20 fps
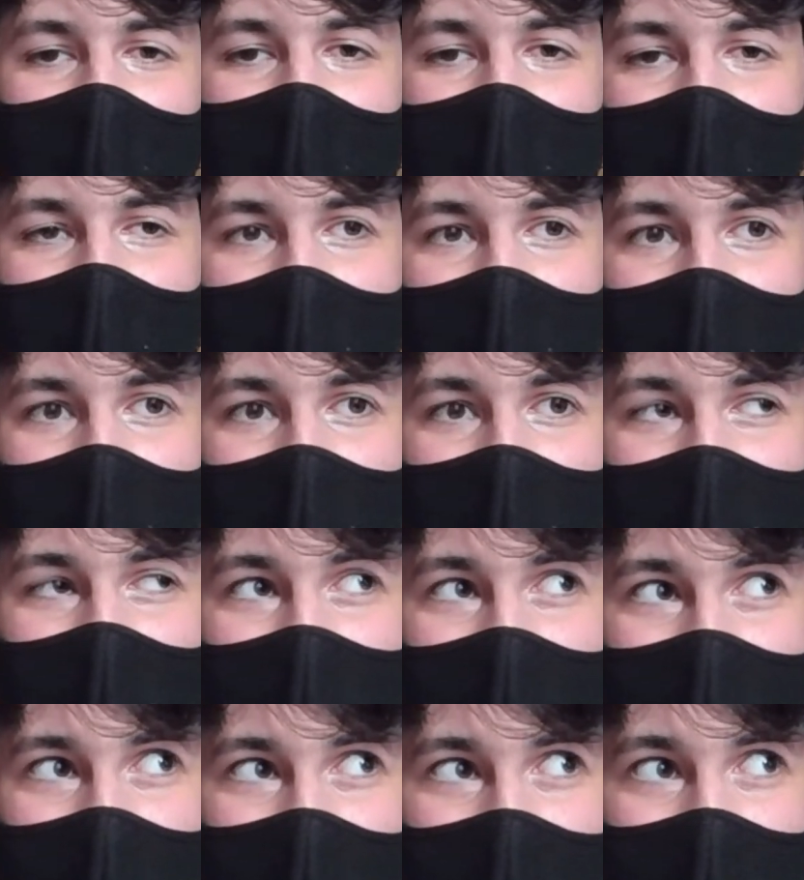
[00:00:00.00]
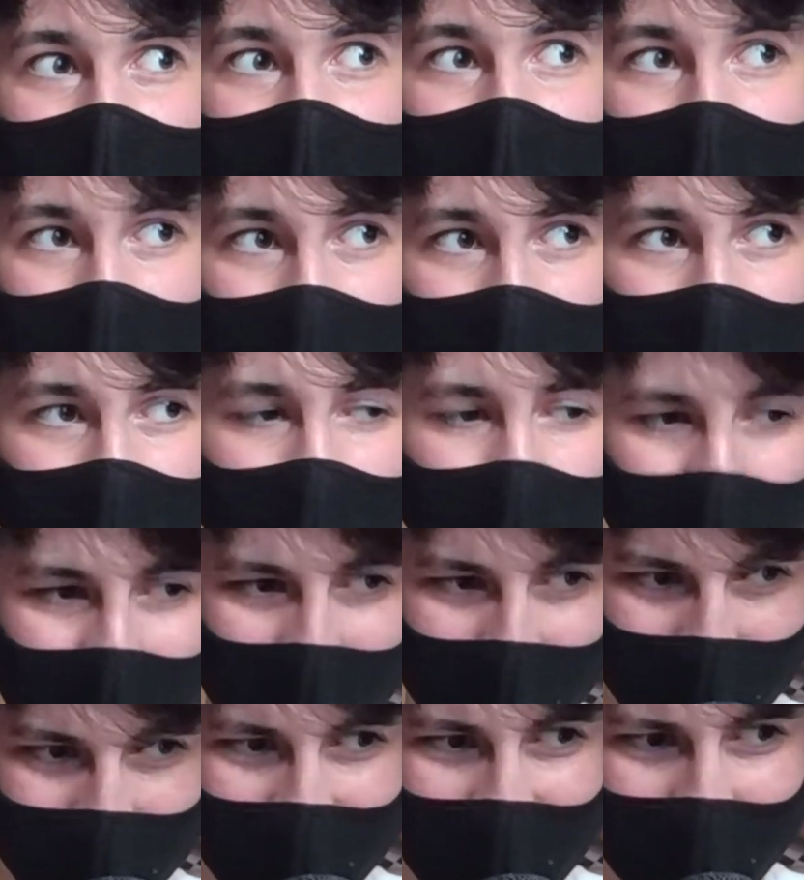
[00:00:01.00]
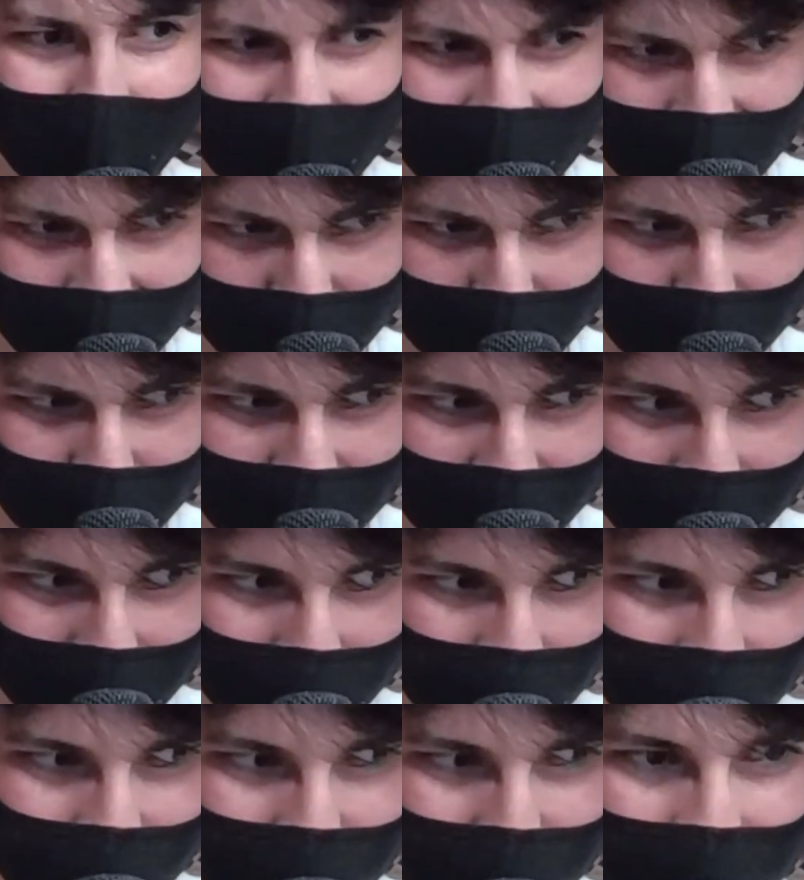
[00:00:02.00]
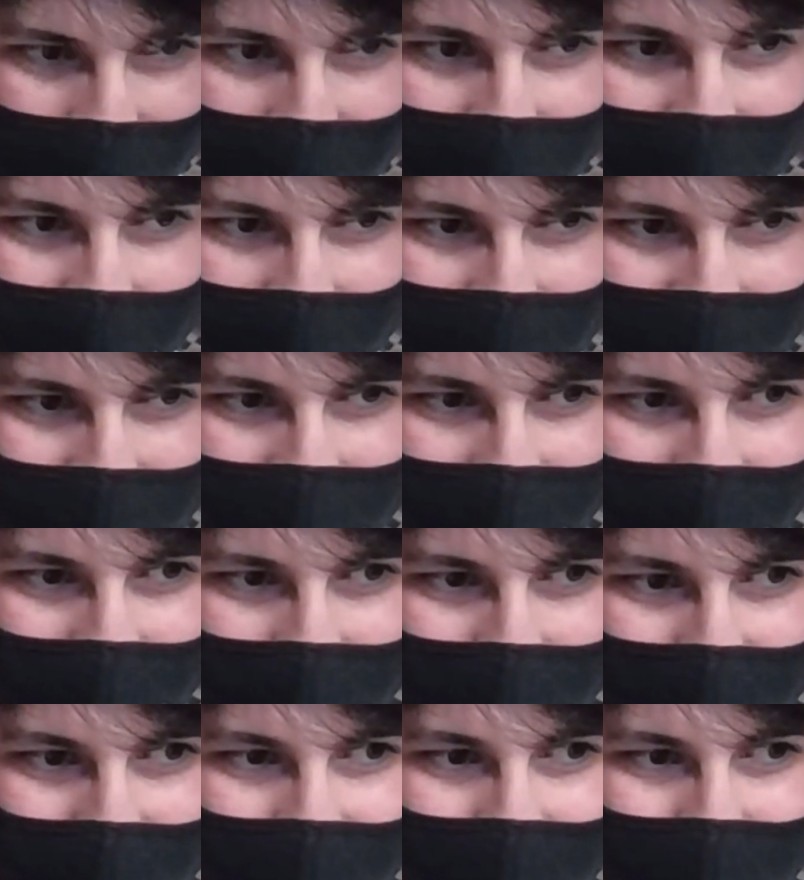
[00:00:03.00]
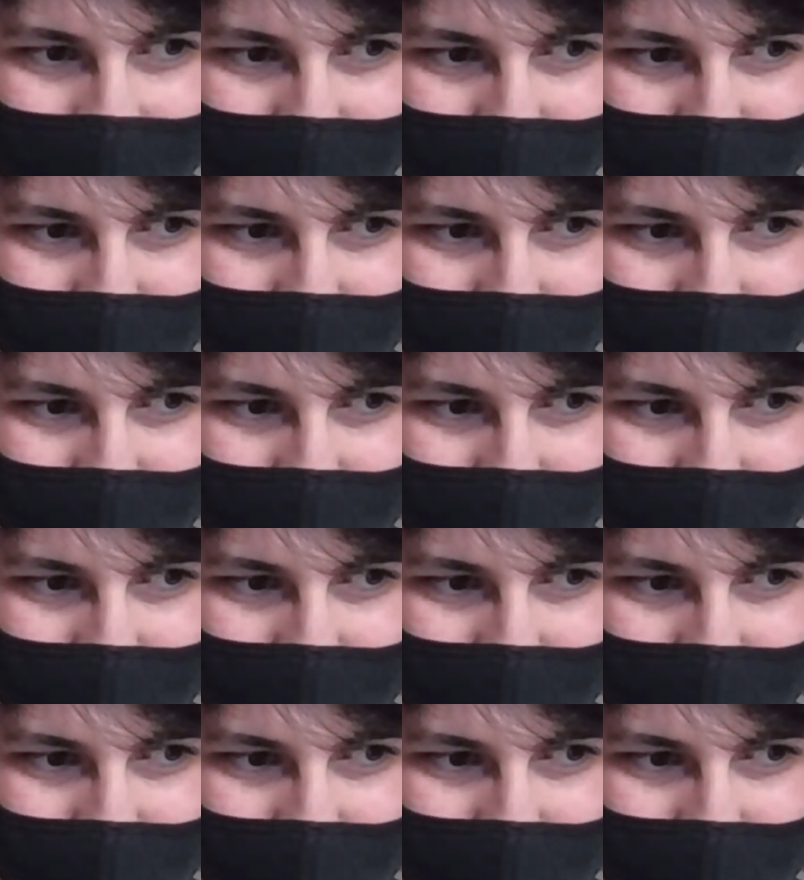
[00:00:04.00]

A copy of it with some